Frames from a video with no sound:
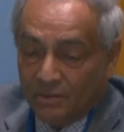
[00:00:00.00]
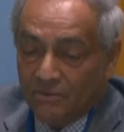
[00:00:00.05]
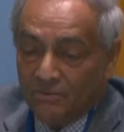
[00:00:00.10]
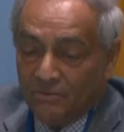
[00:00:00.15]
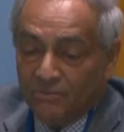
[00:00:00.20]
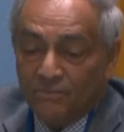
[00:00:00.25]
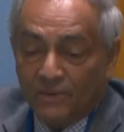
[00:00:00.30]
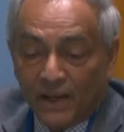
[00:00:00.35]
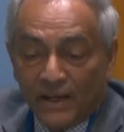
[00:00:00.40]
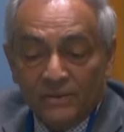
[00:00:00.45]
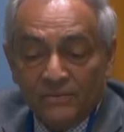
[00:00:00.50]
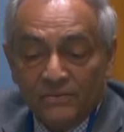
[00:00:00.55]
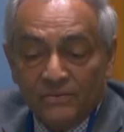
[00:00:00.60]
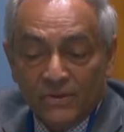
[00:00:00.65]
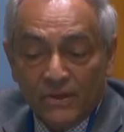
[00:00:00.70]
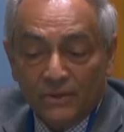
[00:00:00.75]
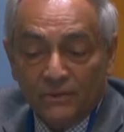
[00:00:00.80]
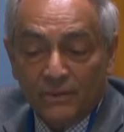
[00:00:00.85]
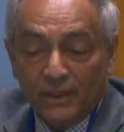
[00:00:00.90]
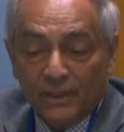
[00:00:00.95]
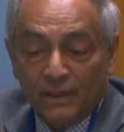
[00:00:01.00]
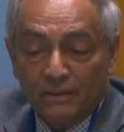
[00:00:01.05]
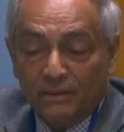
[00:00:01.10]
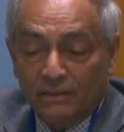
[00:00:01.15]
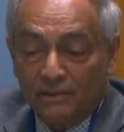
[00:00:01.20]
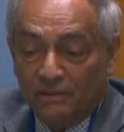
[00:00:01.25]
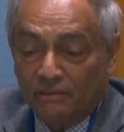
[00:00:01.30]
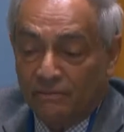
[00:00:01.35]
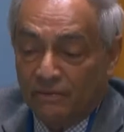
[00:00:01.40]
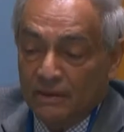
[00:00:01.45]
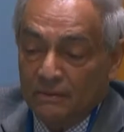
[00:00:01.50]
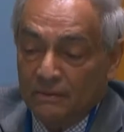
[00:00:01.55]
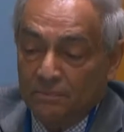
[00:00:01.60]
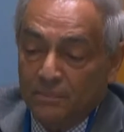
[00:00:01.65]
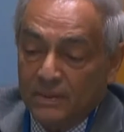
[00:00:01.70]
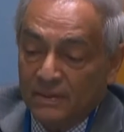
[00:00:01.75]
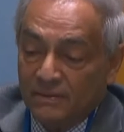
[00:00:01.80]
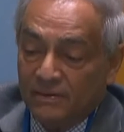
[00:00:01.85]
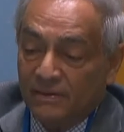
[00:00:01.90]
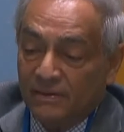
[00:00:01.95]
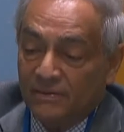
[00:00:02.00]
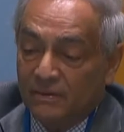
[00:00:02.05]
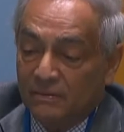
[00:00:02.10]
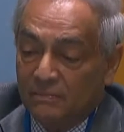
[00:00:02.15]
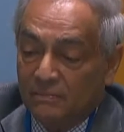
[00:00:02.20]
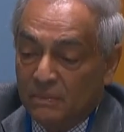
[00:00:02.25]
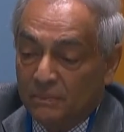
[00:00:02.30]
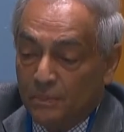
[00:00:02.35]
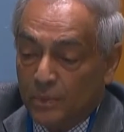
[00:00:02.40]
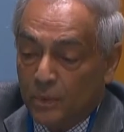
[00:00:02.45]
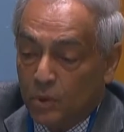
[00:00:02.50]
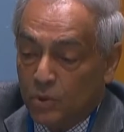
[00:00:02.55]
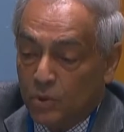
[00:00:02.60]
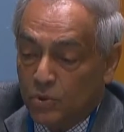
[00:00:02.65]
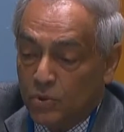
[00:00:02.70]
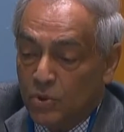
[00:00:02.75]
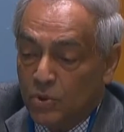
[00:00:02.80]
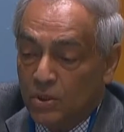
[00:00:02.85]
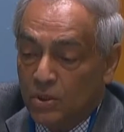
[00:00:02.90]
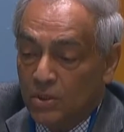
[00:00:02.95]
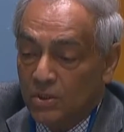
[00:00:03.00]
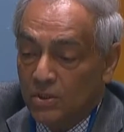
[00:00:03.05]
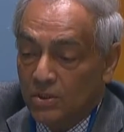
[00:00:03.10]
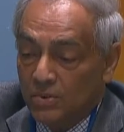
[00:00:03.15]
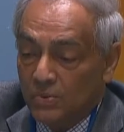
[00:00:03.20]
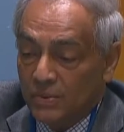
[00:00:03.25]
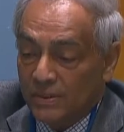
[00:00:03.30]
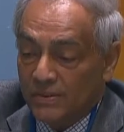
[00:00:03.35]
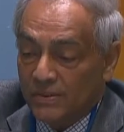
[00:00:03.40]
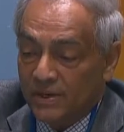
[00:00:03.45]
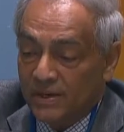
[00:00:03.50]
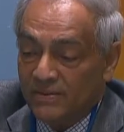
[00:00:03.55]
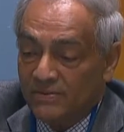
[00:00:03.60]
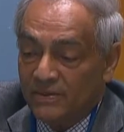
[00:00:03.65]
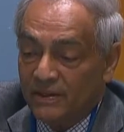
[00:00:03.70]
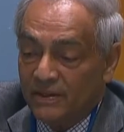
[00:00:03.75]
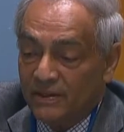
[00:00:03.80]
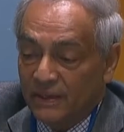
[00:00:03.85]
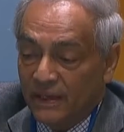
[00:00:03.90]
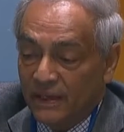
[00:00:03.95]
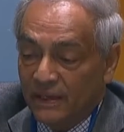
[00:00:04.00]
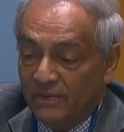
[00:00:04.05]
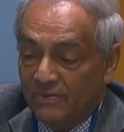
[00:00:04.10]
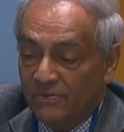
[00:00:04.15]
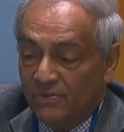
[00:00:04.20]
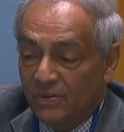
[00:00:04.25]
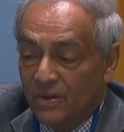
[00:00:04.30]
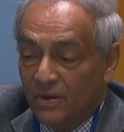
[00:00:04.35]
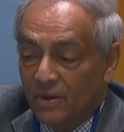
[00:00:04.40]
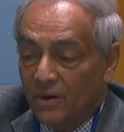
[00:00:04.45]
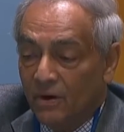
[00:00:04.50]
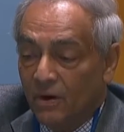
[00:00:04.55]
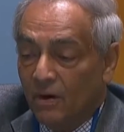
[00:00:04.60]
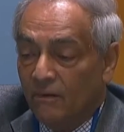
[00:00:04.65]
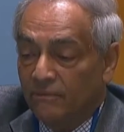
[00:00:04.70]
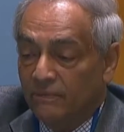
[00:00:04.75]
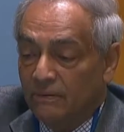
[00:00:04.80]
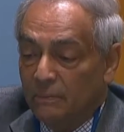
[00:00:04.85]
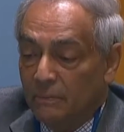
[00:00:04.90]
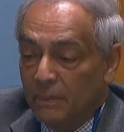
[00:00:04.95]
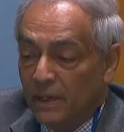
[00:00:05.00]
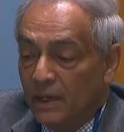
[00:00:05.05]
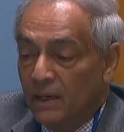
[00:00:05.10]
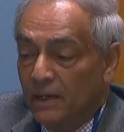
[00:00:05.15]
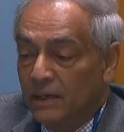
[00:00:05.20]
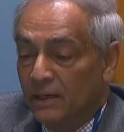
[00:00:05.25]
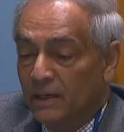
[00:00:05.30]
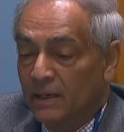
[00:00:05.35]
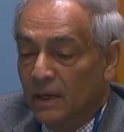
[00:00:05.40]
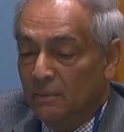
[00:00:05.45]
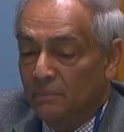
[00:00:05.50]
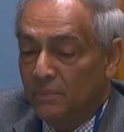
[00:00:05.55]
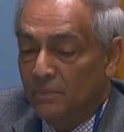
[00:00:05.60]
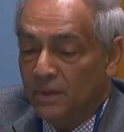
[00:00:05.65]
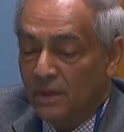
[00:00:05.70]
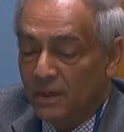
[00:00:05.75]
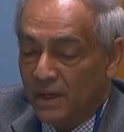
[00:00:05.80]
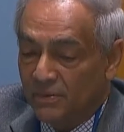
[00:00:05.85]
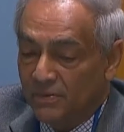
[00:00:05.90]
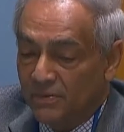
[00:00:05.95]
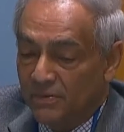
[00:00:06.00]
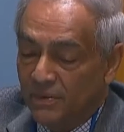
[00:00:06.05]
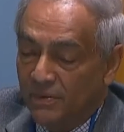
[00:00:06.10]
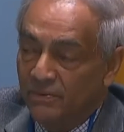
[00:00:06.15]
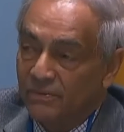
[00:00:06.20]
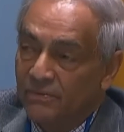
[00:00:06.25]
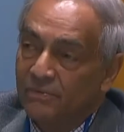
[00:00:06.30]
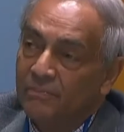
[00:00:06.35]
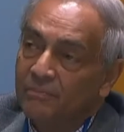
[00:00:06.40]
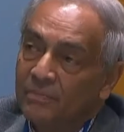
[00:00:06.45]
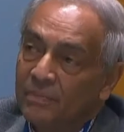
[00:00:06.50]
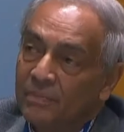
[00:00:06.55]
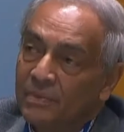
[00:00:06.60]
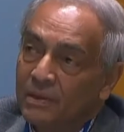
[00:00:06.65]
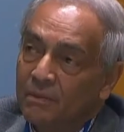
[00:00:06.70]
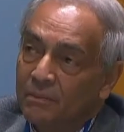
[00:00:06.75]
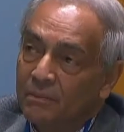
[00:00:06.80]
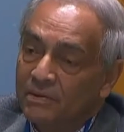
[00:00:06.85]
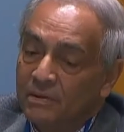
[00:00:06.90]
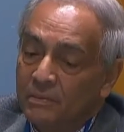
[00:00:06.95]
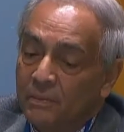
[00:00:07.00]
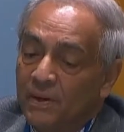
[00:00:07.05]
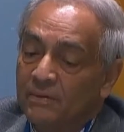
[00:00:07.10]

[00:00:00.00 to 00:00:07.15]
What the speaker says: fine-tuning the development system approach to address the needs of the middle-income countries. Mr.